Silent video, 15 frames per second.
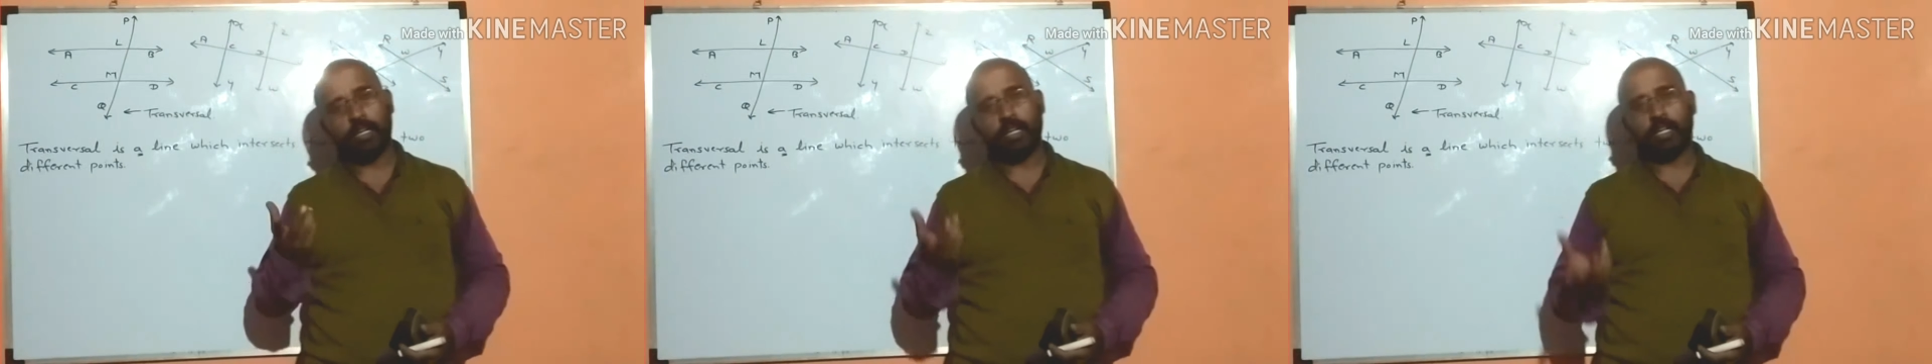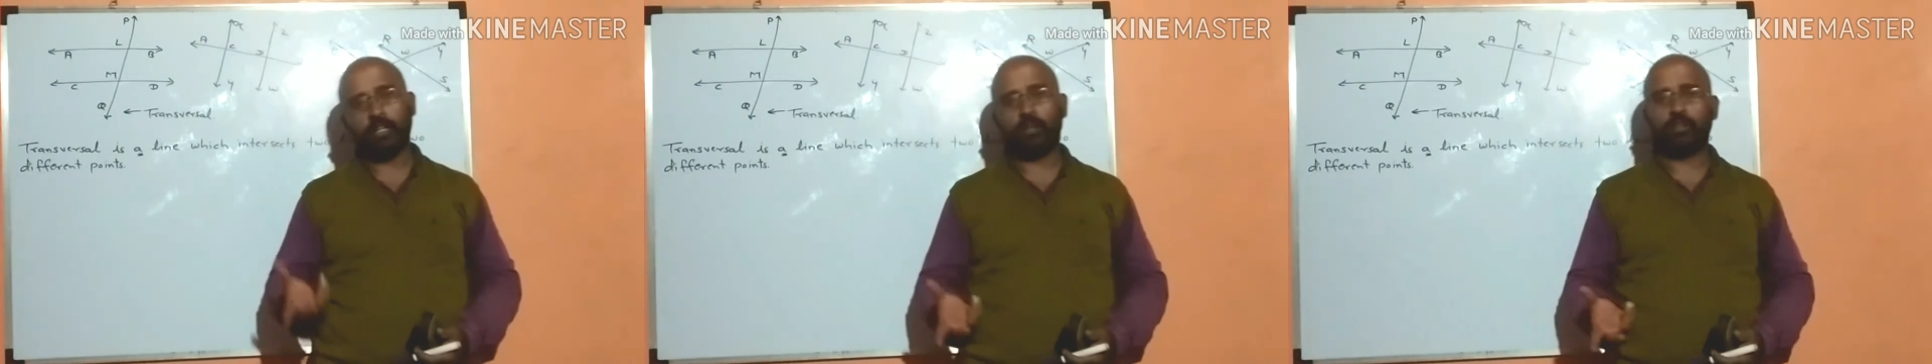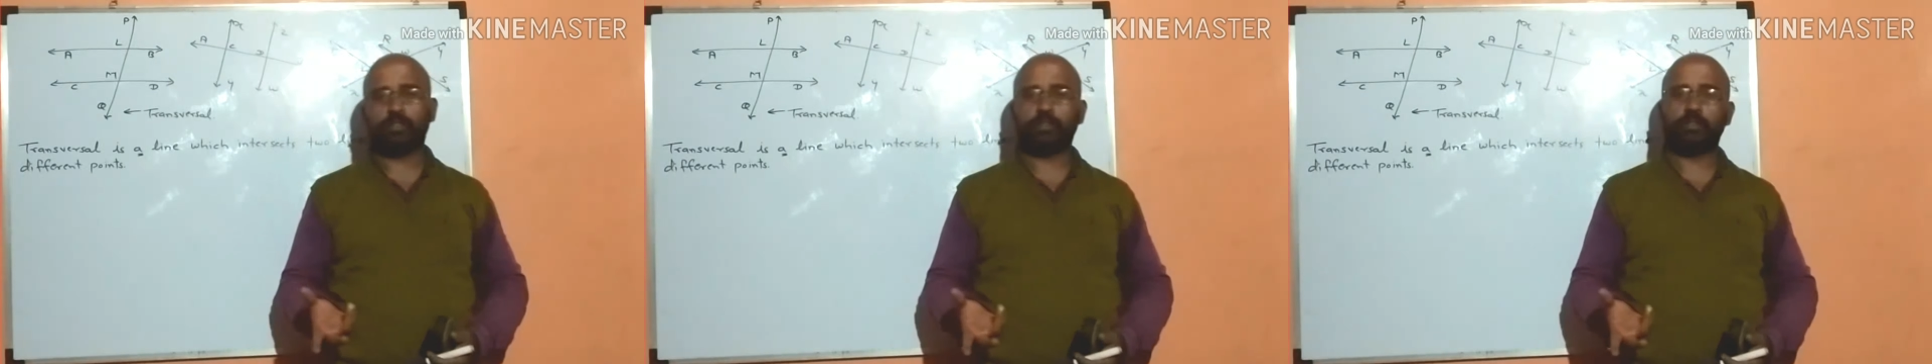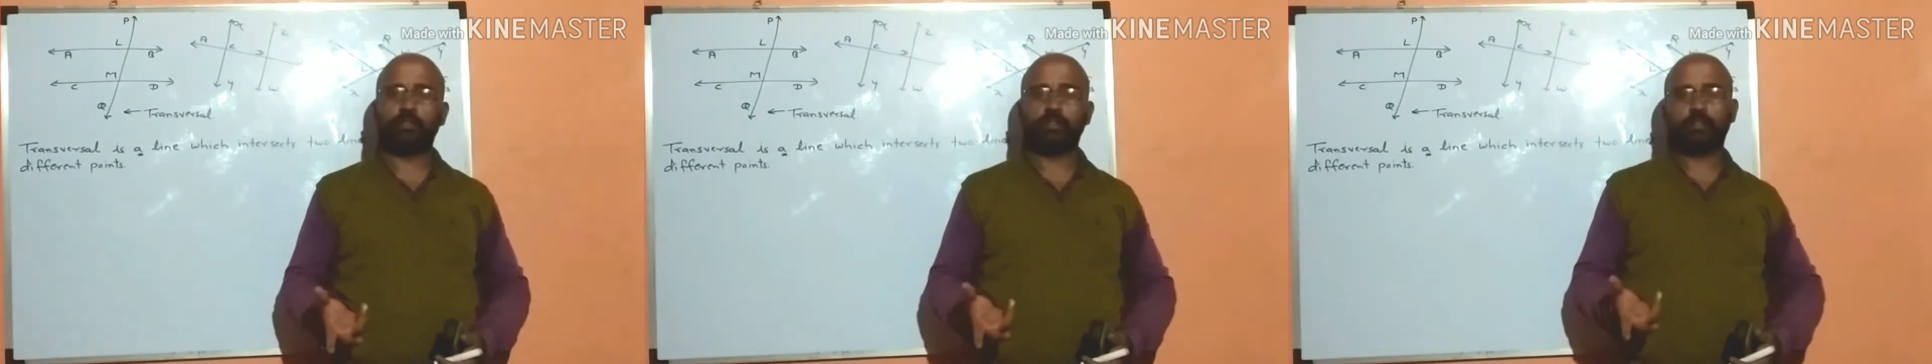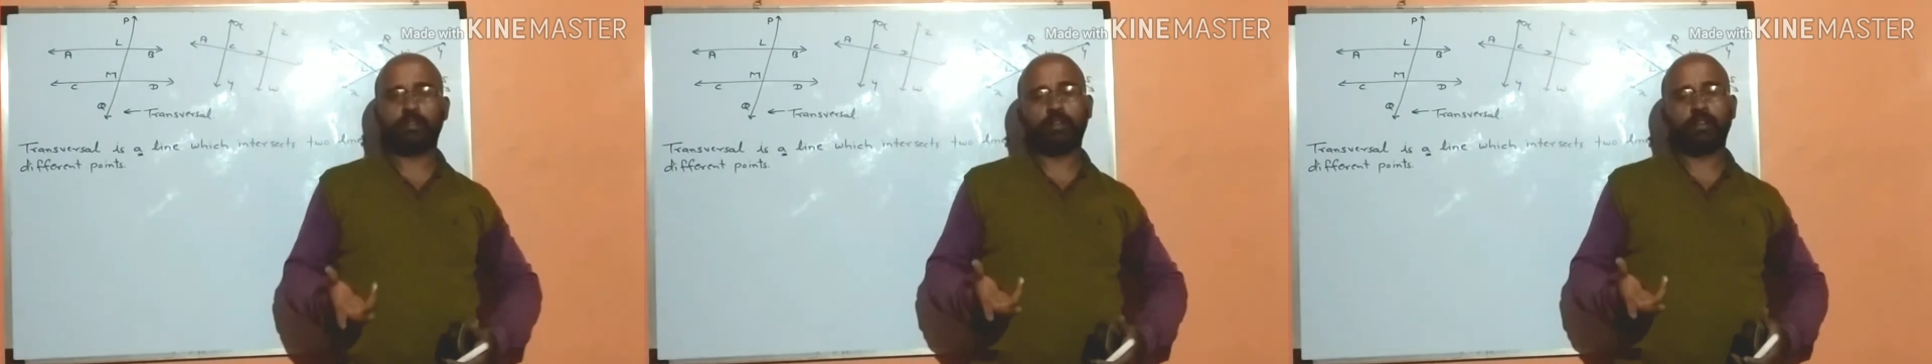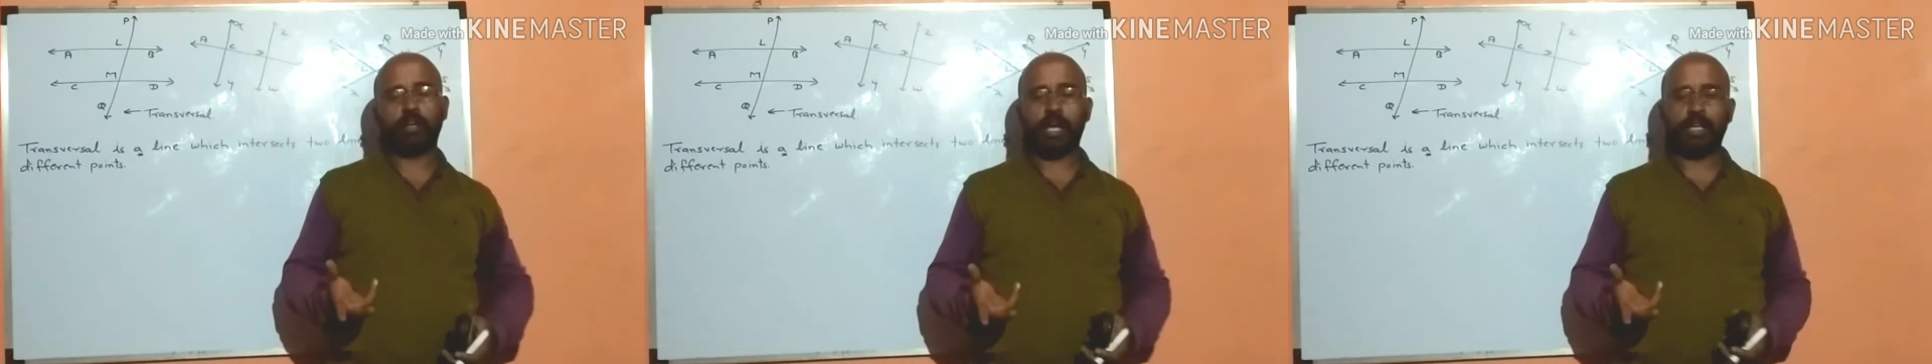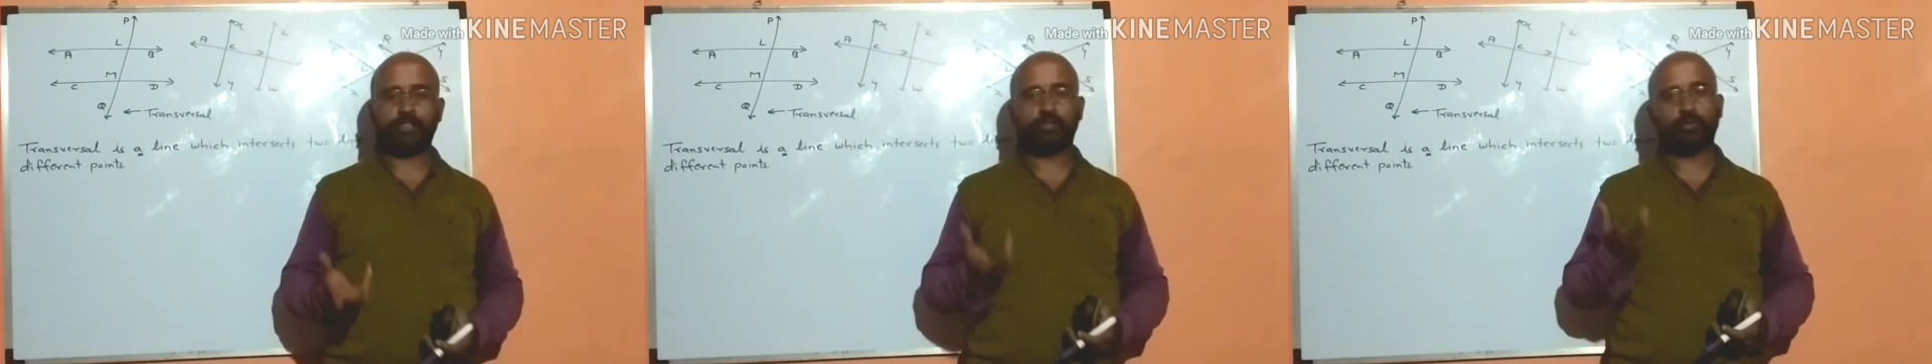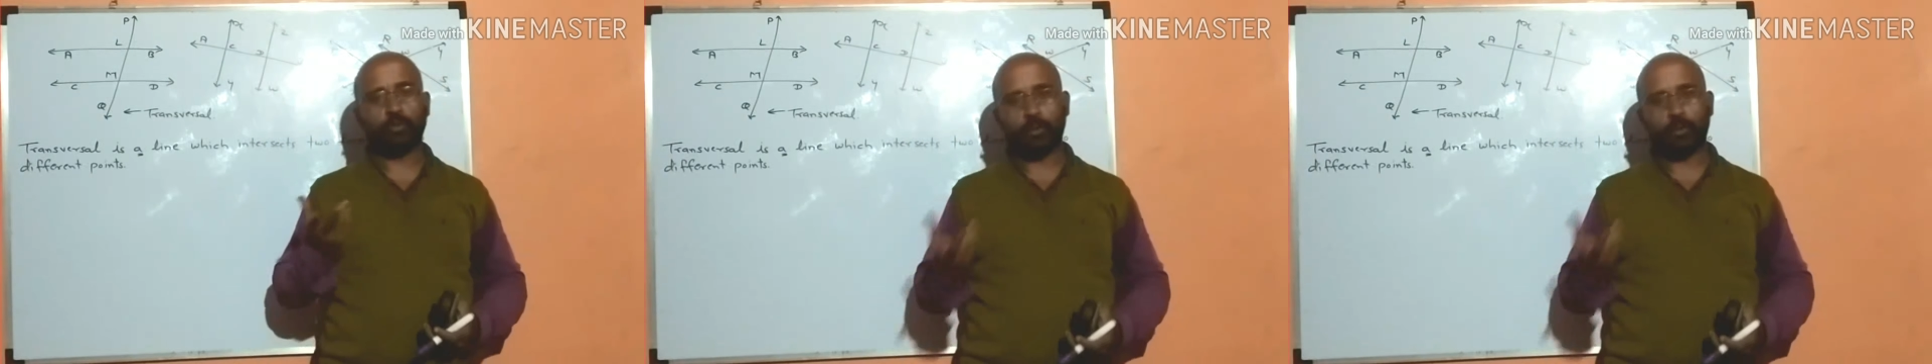it also has two